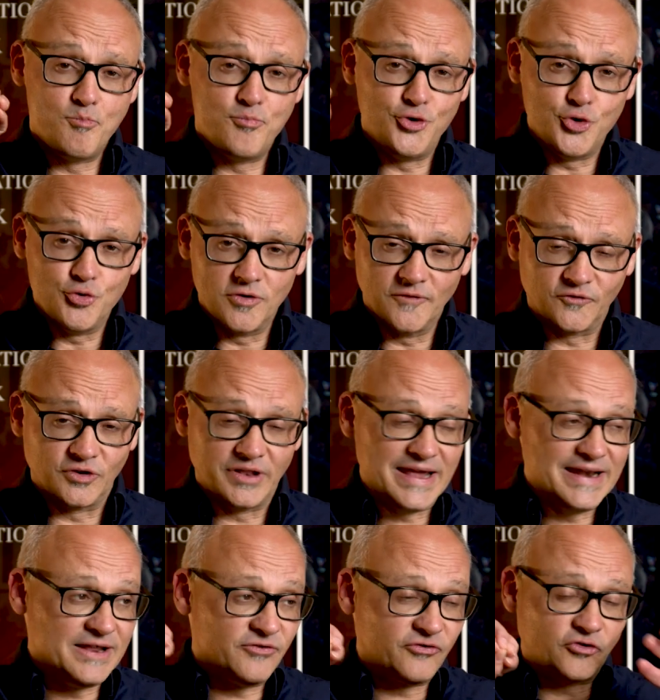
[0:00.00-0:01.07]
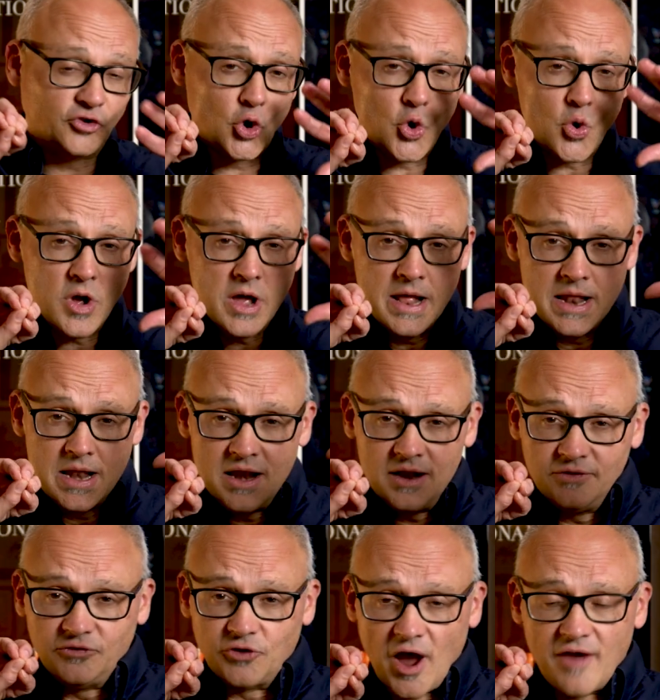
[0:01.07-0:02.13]
beautiful. It is so
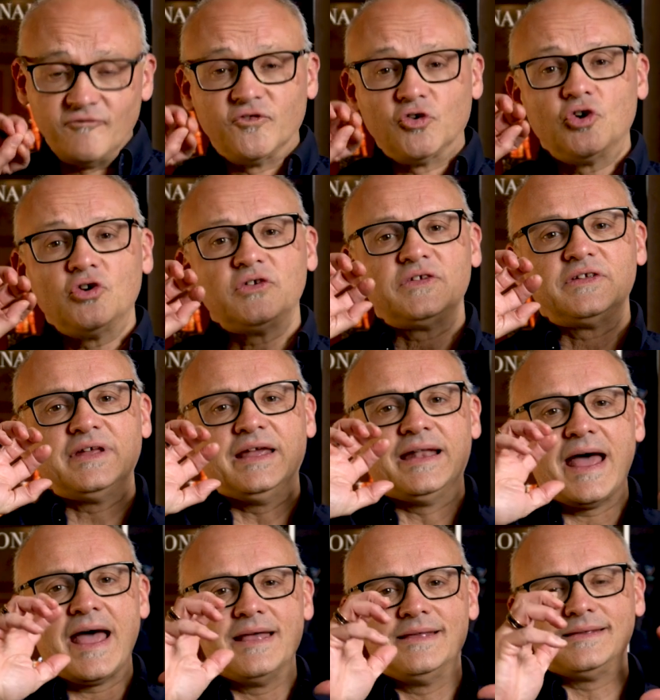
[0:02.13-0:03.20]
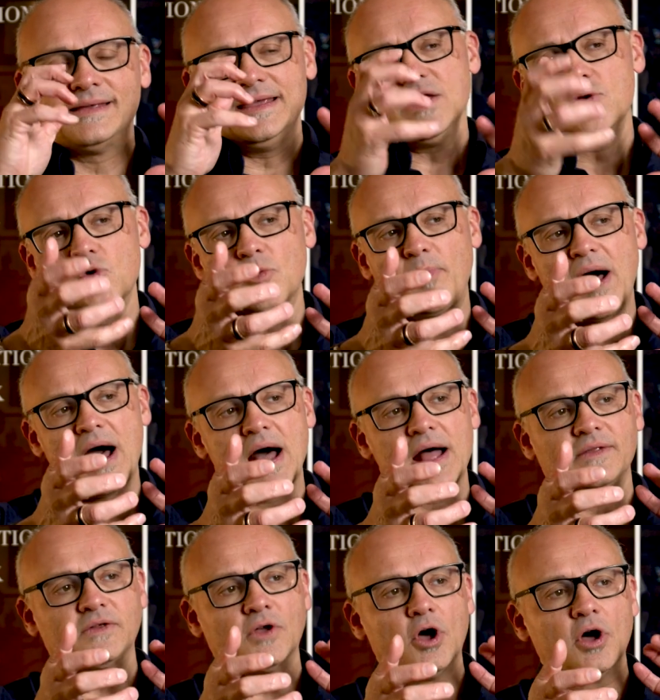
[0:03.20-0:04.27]
diverse. It has equal
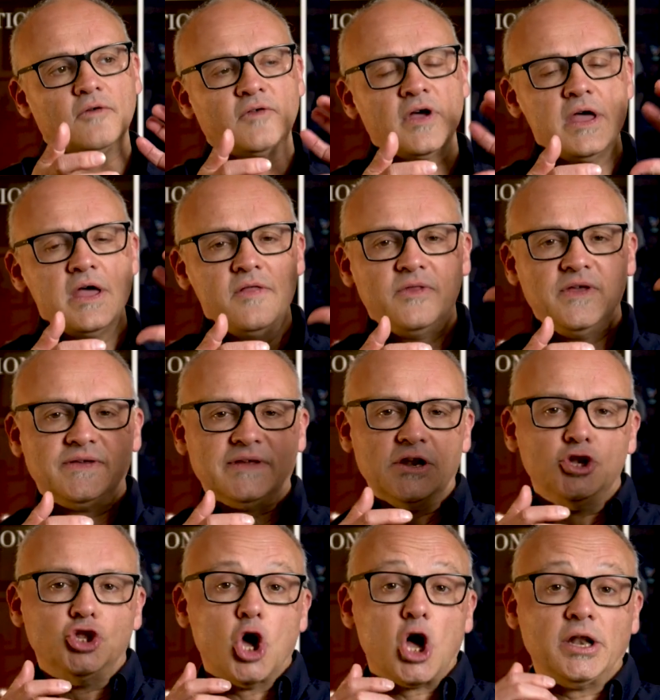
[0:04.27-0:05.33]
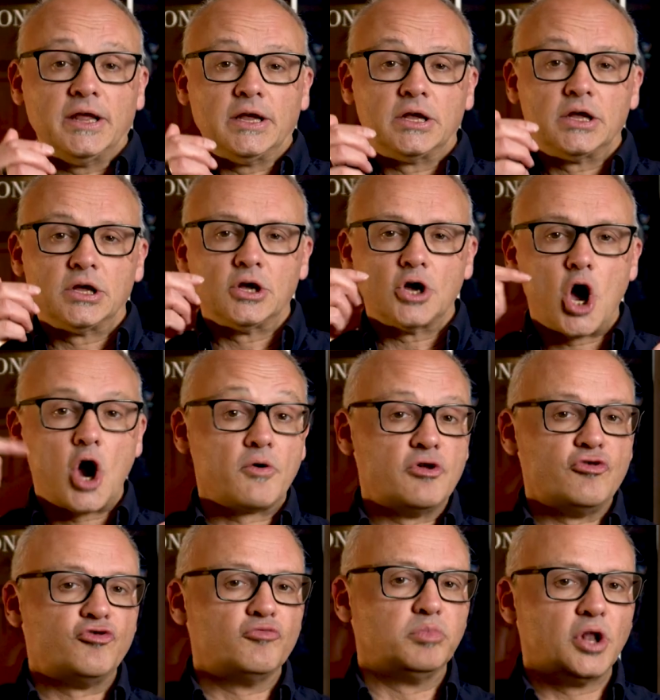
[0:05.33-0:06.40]
parts of this indolic
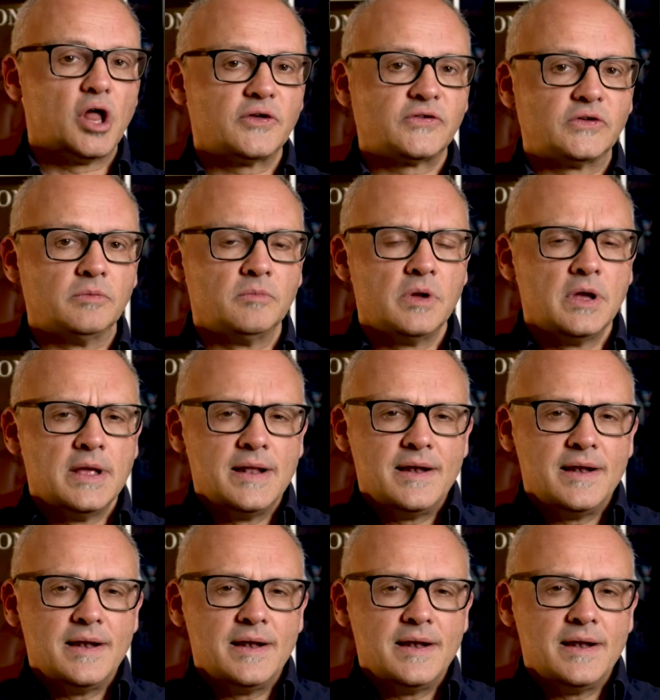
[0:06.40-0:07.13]
orange blossom,